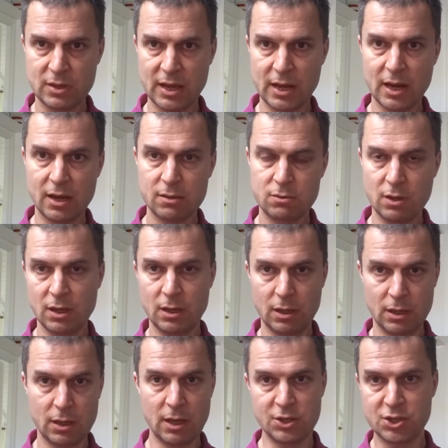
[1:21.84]
data
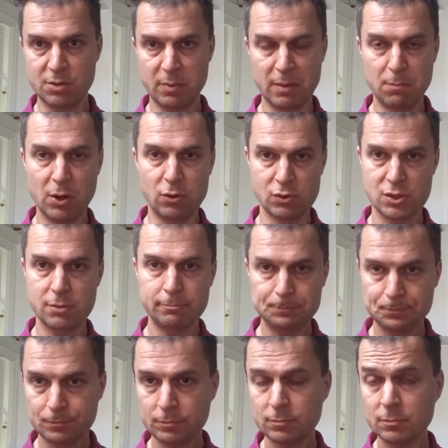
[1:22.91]
in HTTP post.
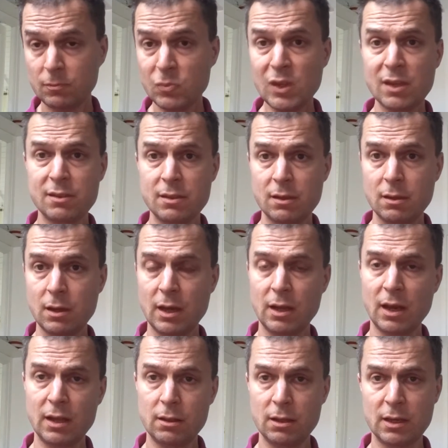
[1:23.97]

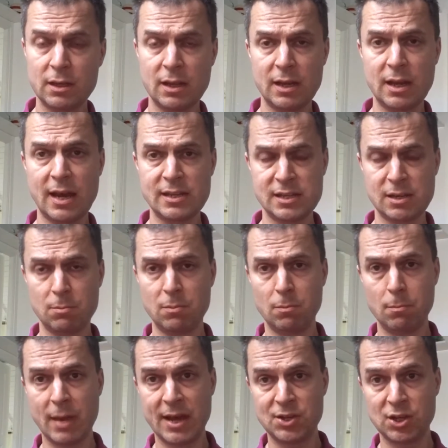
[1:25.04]
And it has
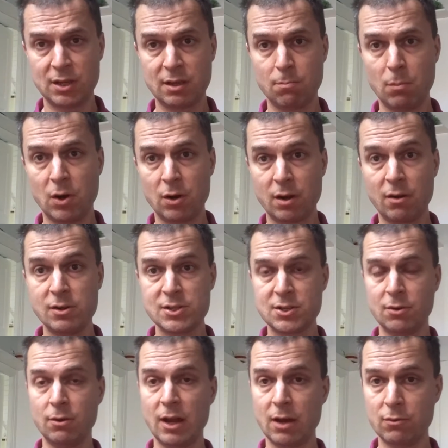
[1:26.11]
some magic markers
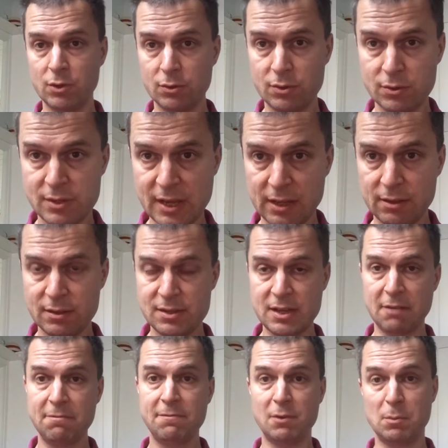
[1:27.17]
to allow you to send
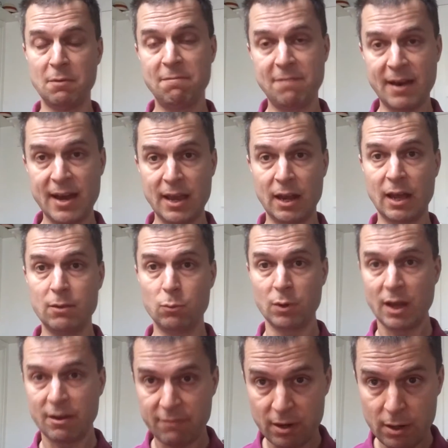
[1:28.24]
stuff from a file and
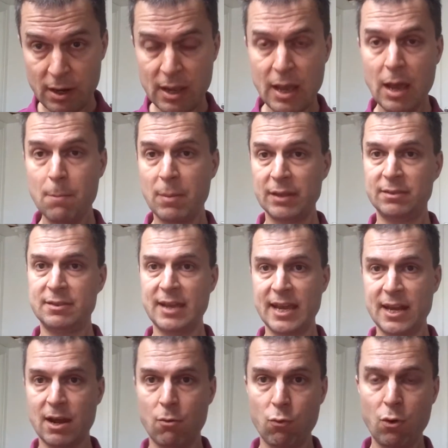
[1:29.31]
whatever. But
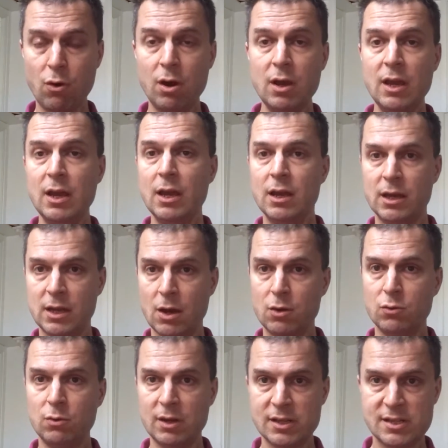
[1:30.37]
data raw, it
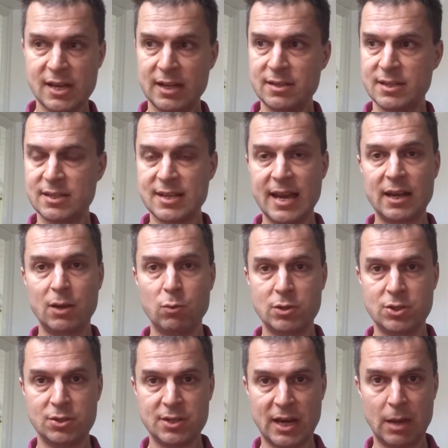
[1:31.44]
only sends exactly
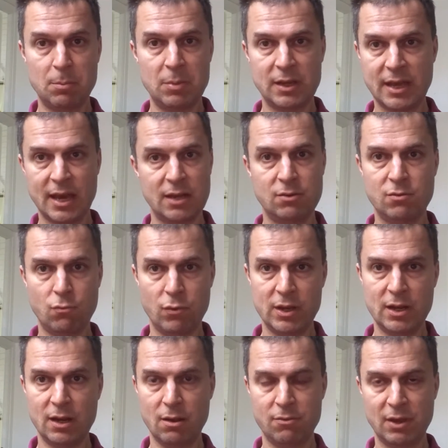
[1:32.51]
what you type. You can't
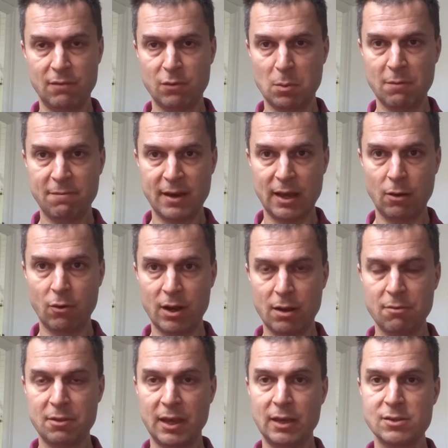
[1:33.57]
read anything from a file or
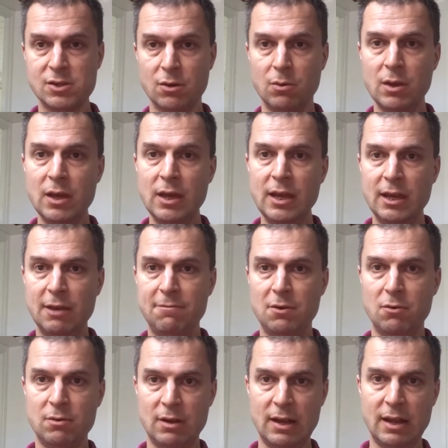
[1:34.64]
anything. So
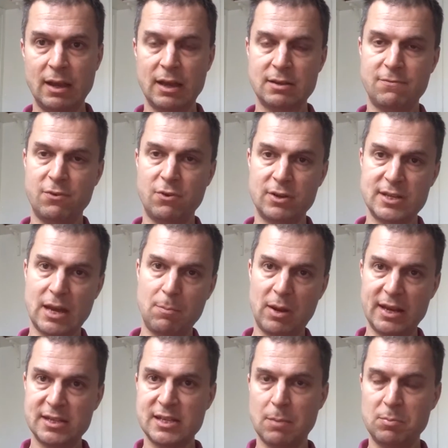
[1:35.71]
if you're, for
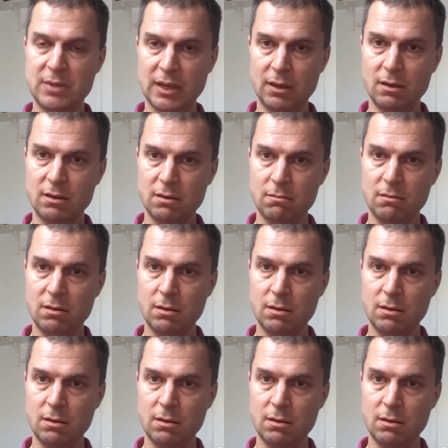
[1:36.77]
example, accepting